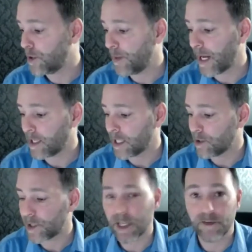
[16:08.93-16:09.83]
for your
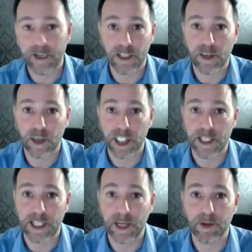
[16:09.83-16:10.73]
paralegal services for
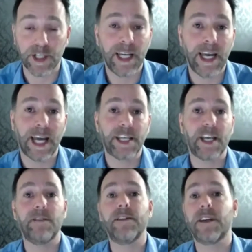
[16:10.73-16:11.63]
the disabled.
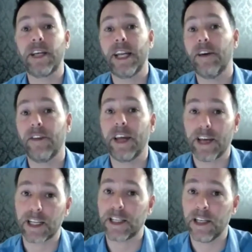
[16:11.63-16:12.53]
And you can have
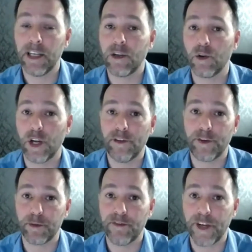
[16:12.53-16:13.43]
links going
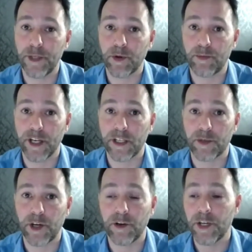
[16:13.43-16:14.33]
out from your Facebook
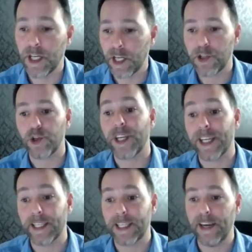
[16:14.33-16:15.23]
page as well. So
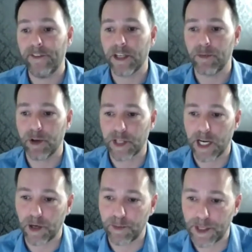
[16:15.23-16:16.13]
you can definitely
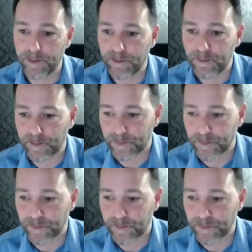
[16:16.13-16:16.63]
build that up.